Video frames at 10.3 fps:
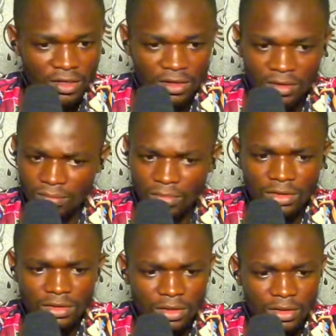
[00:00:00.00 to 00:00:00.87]

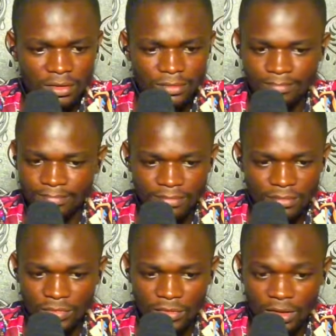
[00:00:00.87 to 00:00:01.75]
but
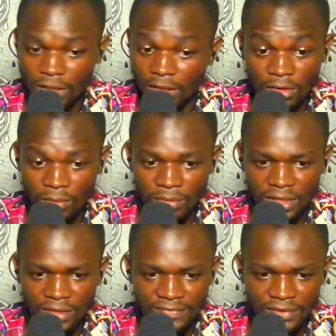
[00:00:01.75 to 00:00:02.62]
I did not play
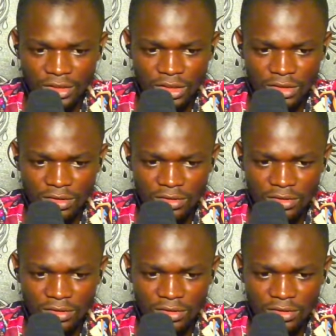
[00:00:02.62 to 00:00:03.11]
a fish.